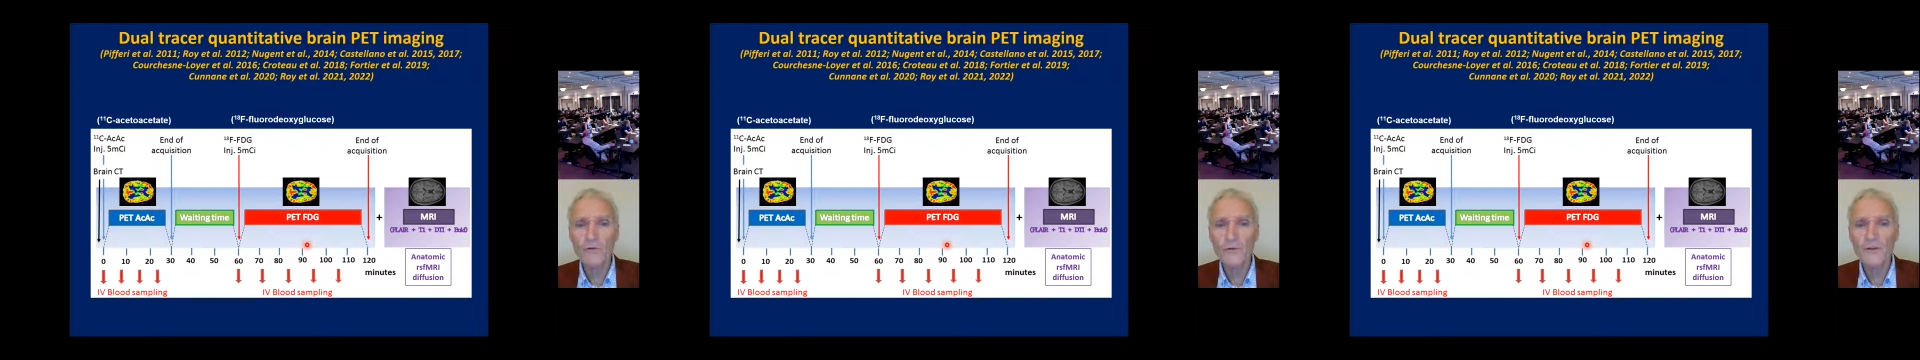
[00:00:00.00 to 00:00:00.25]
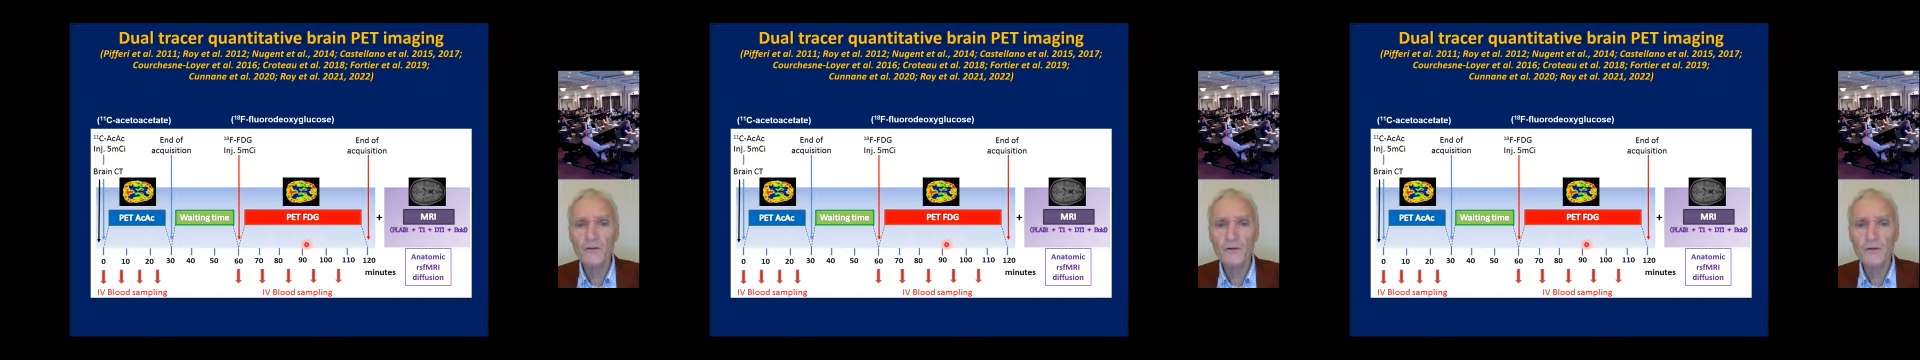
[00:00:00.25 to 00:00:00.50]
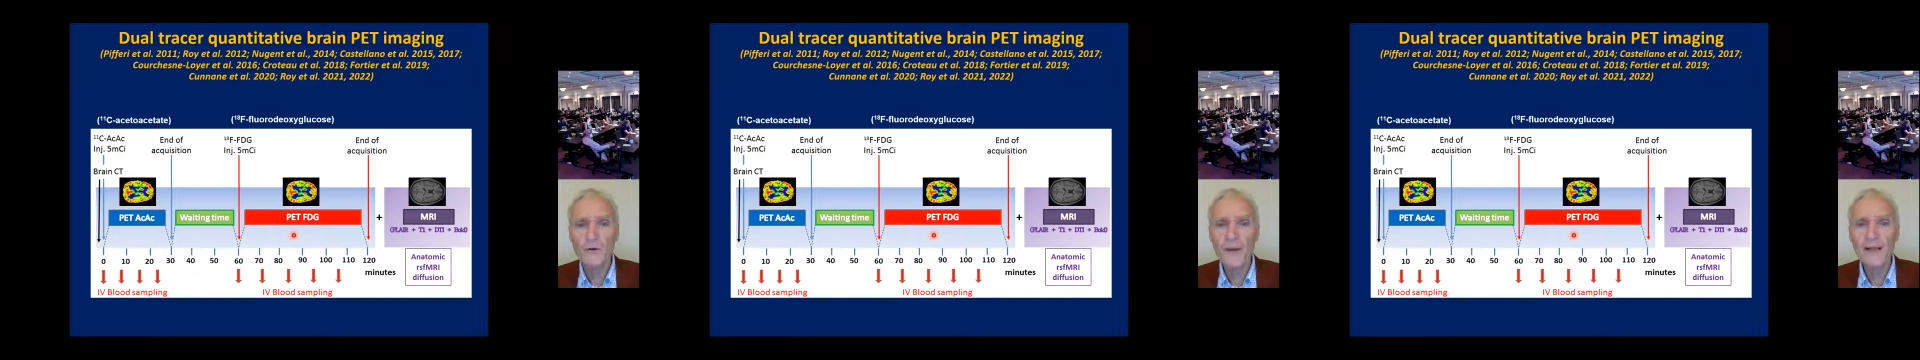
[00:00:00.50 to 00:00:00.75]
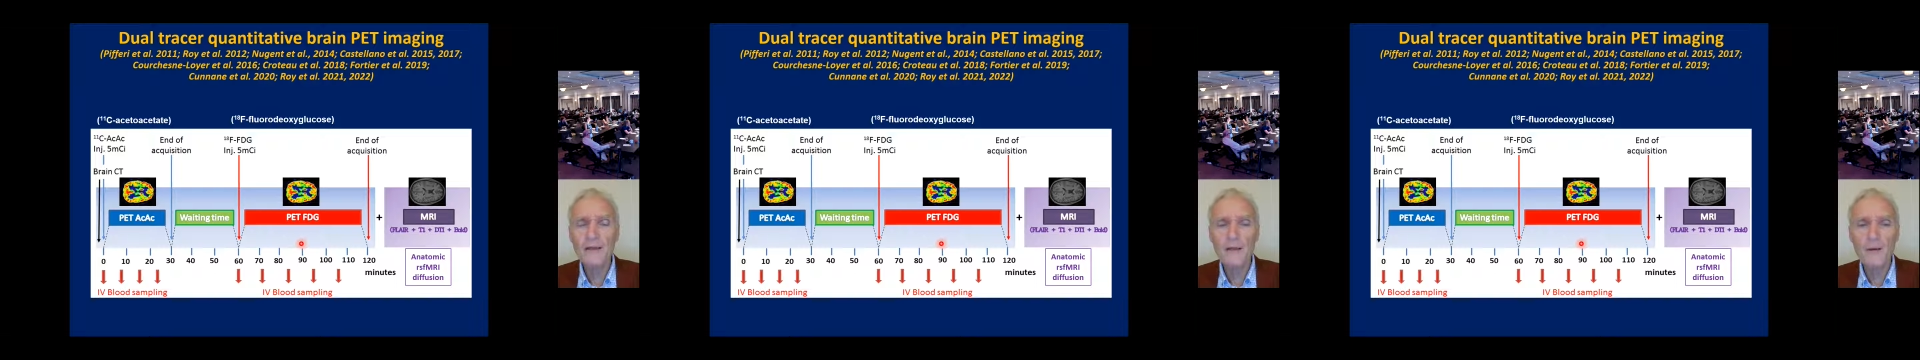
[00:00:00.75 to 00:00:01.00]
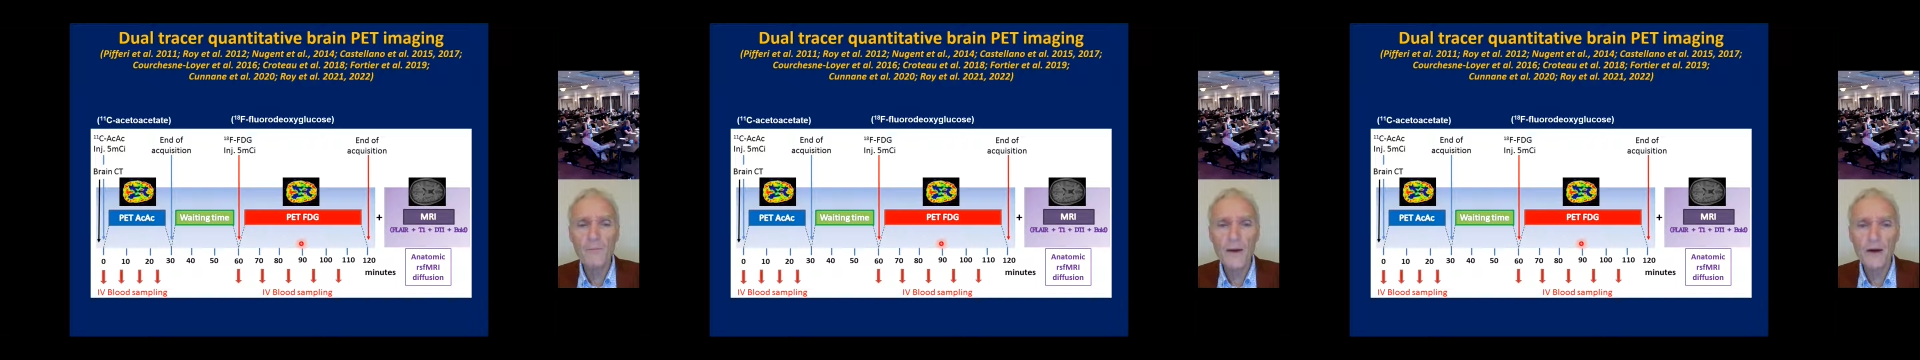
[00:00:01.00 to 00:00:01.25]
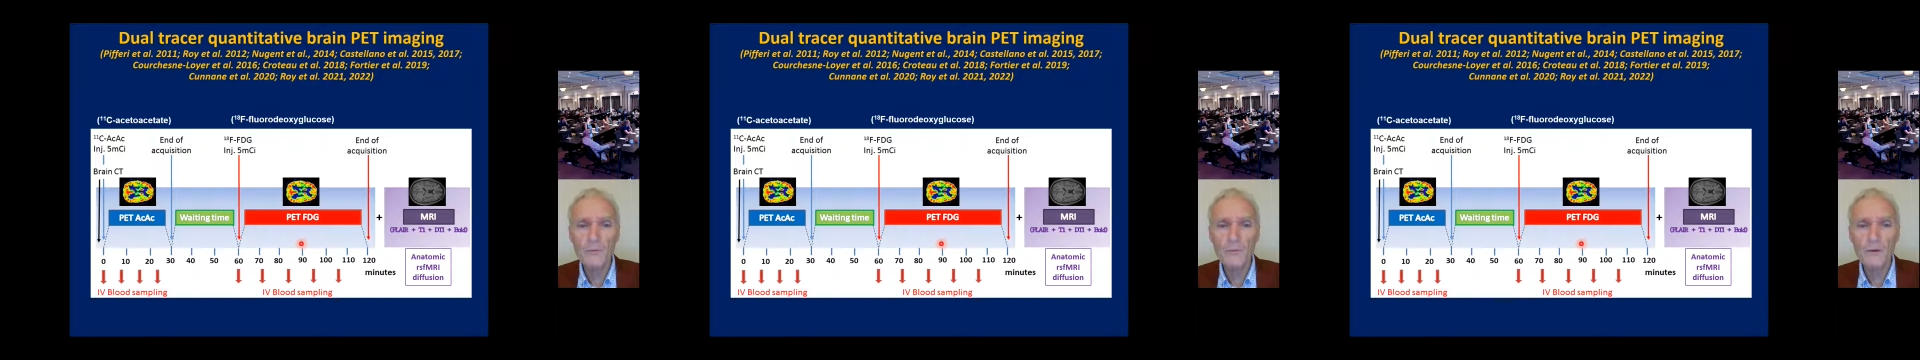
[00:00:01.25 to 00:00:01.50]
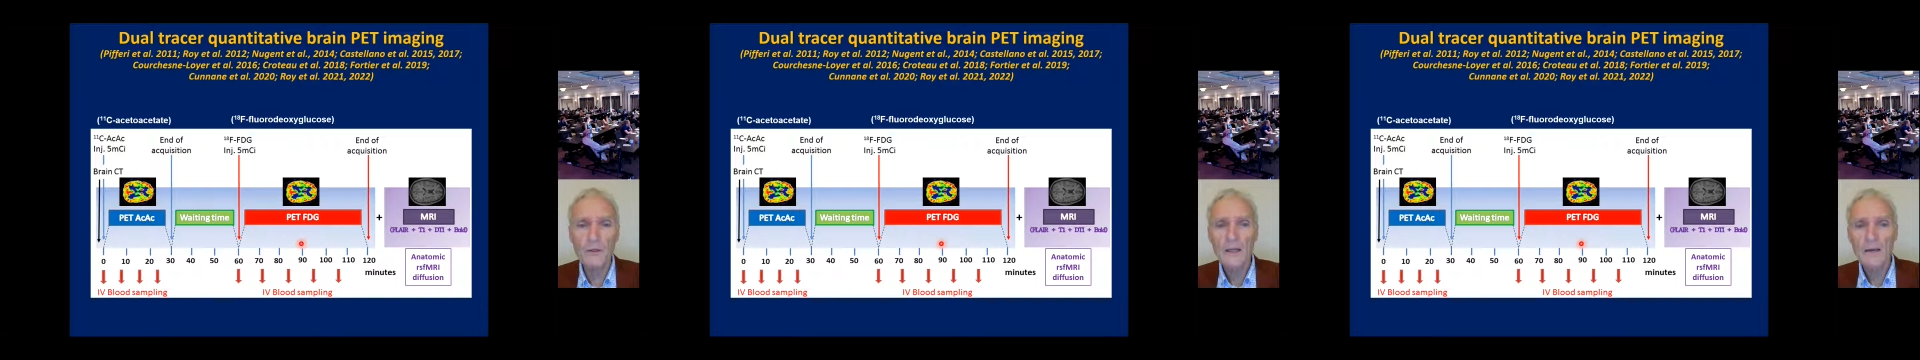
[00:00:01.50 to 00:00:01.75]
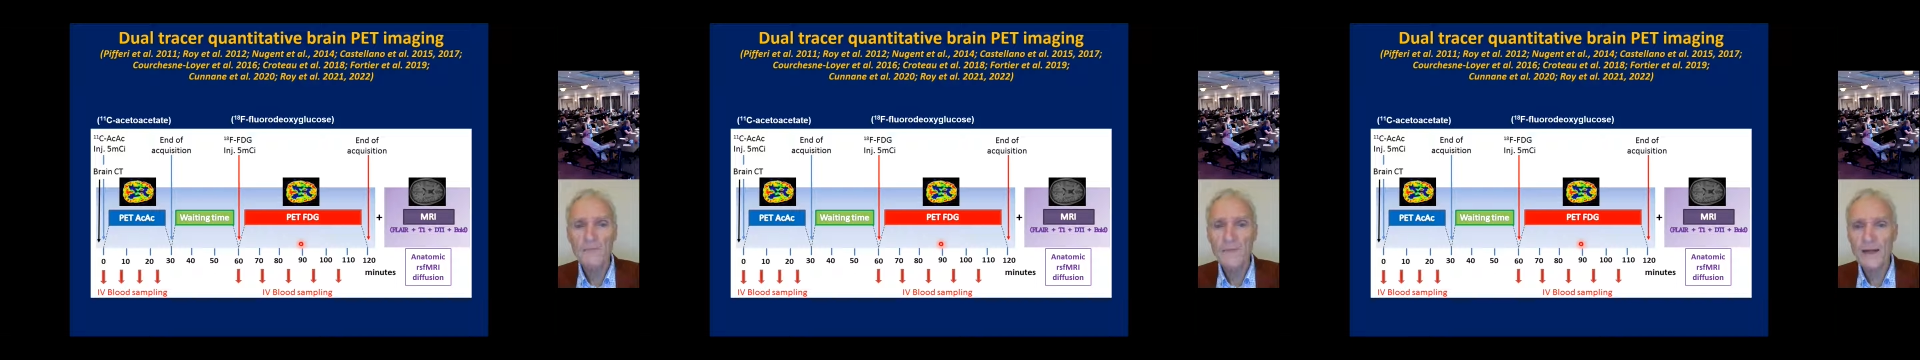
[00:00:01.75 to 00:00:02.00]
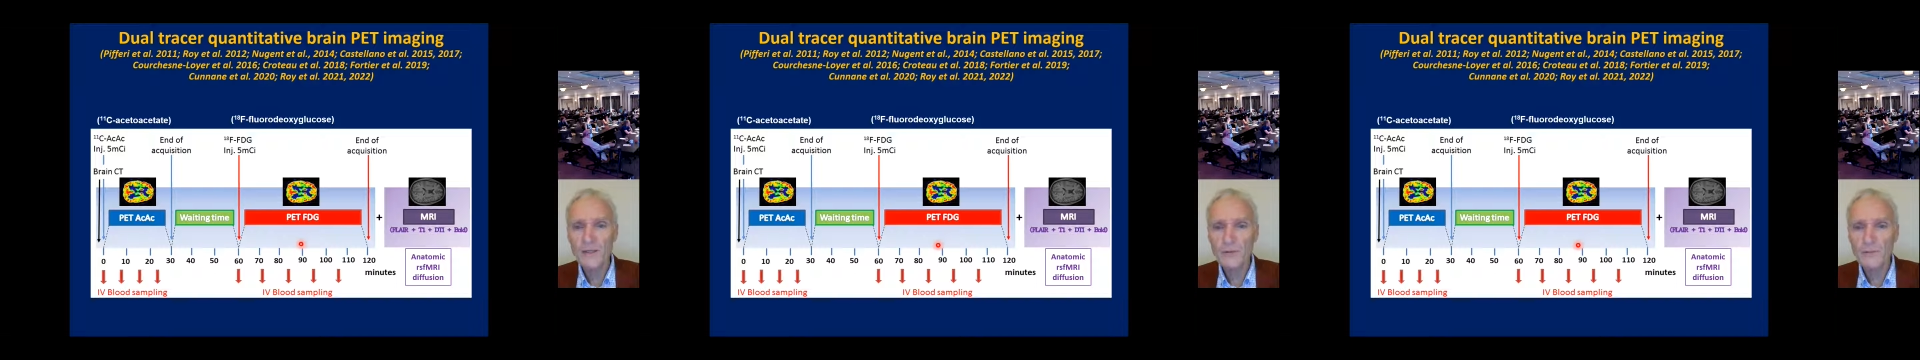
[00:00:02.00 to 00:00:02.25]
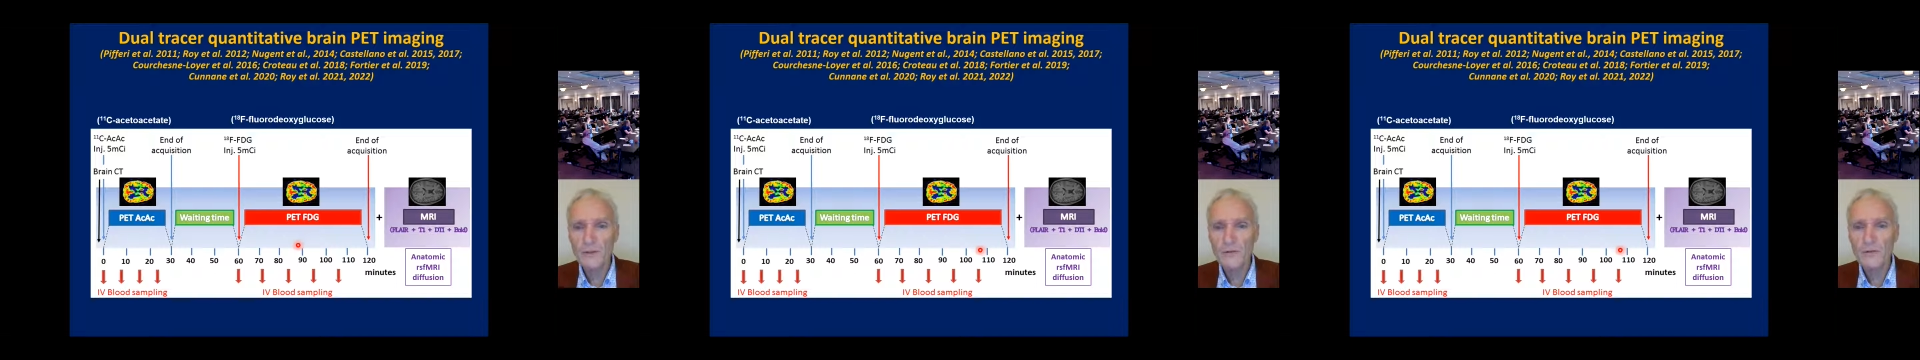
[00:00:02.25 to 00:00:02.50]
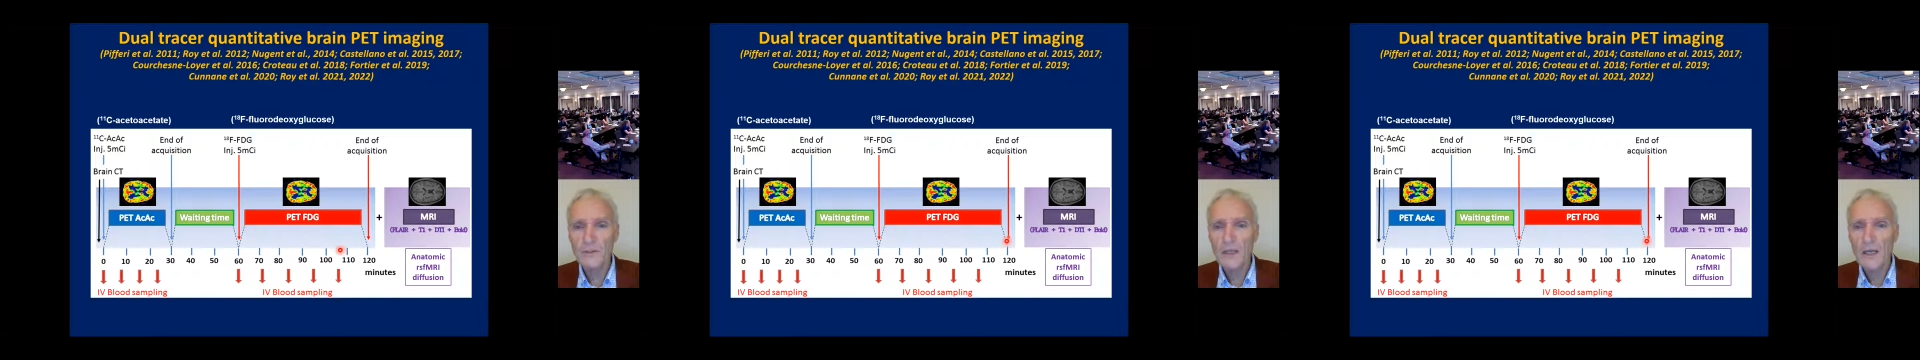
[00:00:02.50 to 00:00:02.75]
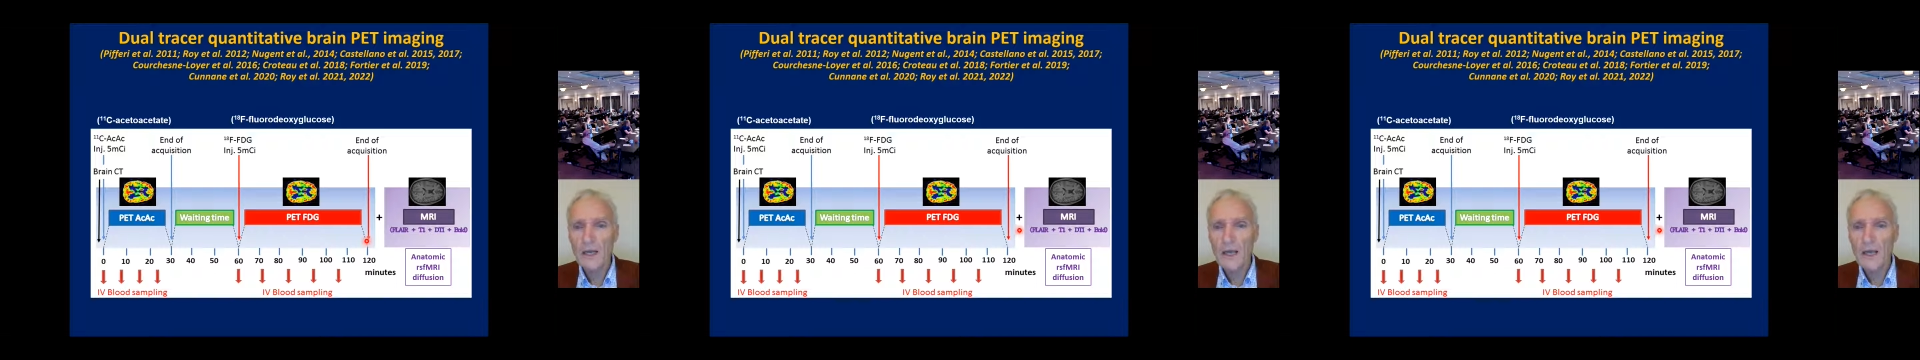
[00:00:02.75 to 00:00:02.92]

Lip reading: So these are directly comparable measurements.